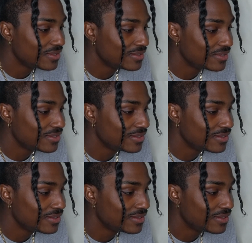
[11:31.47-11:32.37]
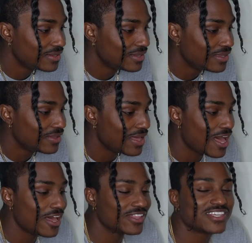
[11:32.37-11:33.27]
Is this? Keep, your blindfold on. Just
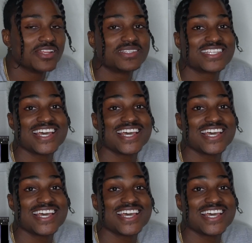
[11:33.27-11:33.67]
ah, watch Ah,